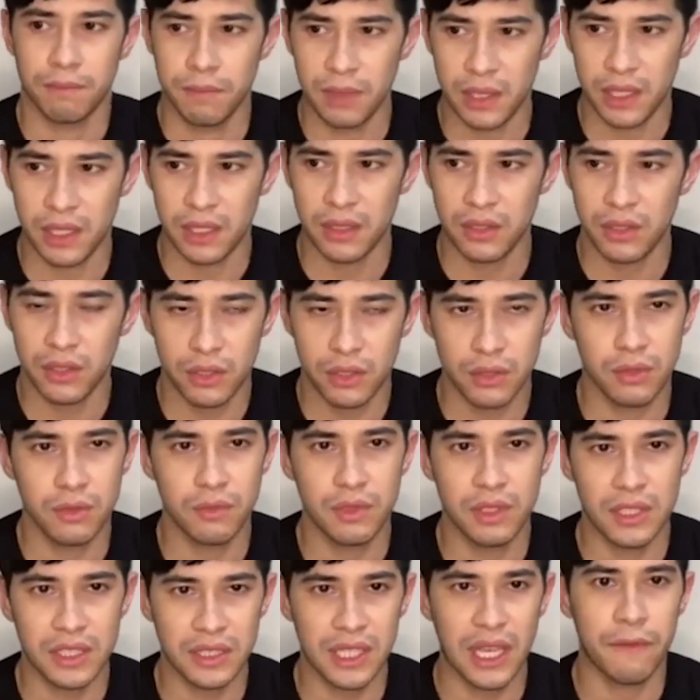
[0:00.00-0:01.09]
But, you know,
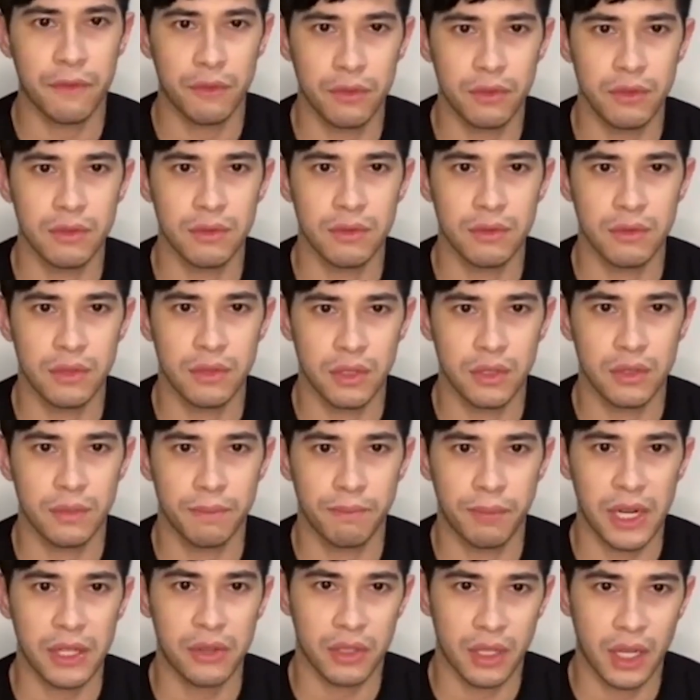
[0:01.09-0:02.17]
we just have to, you know,
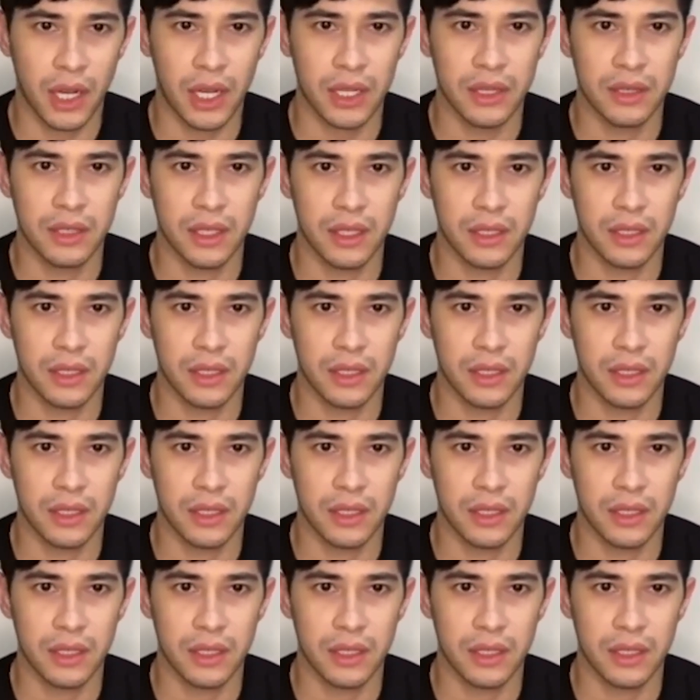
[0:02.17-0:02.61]
pray to God,